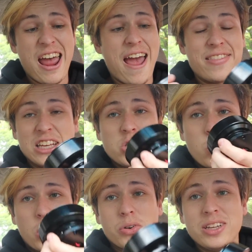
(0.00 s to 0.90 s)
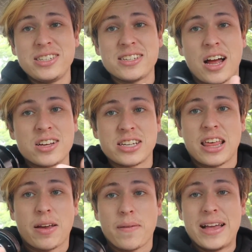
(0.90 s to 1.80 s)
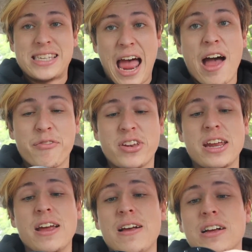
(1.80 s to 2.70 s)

And this quick release is honestly like, it's hefty.